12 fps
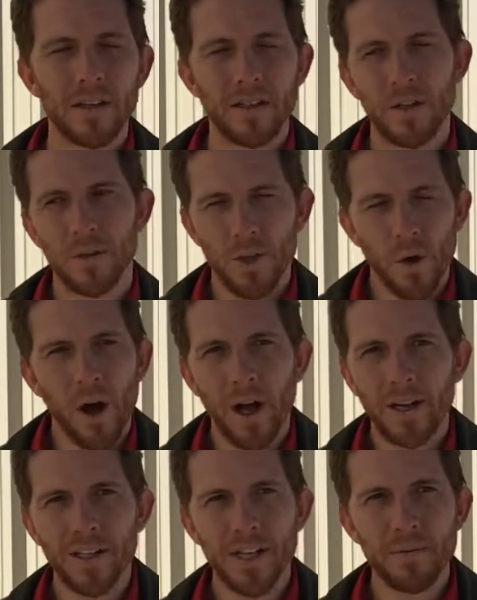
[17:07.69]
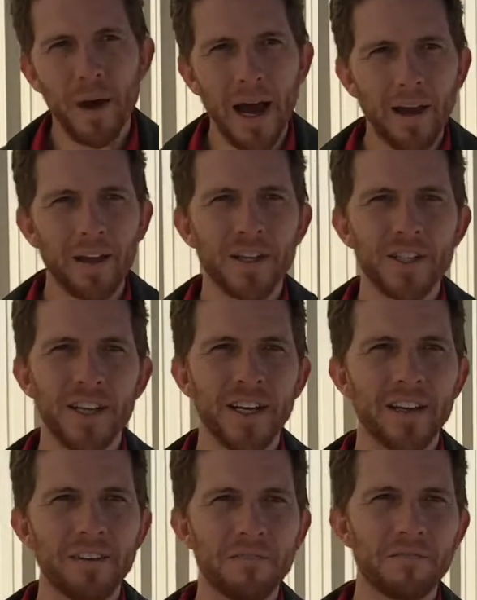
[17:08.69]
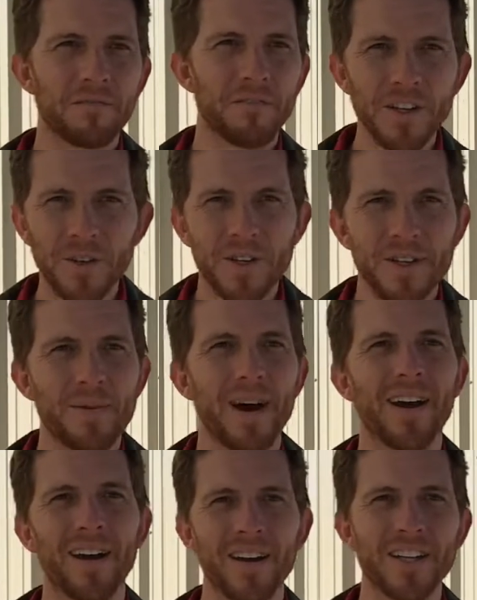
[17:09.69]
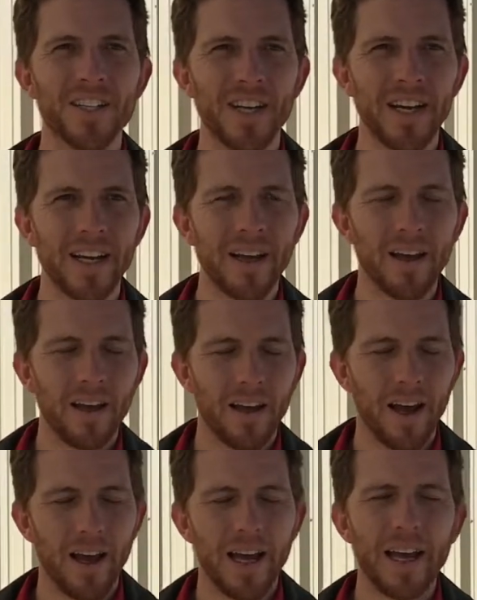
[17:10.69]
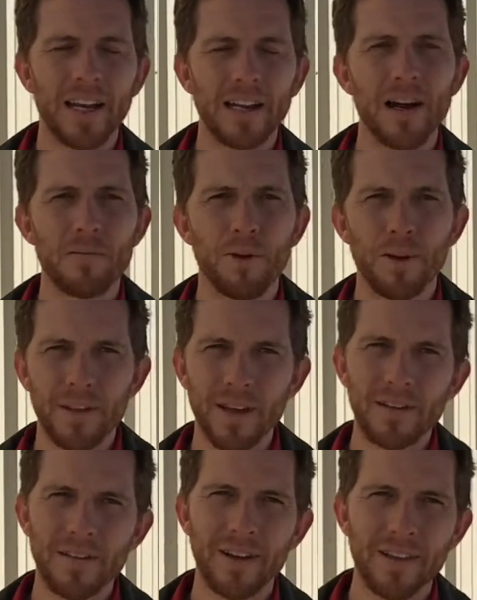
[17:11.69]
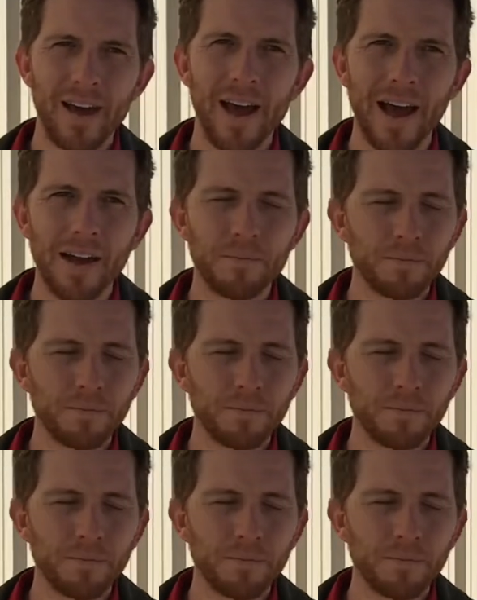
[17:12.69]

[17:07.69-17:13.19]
So zoology, biology, fisheries biology, any number of things like that.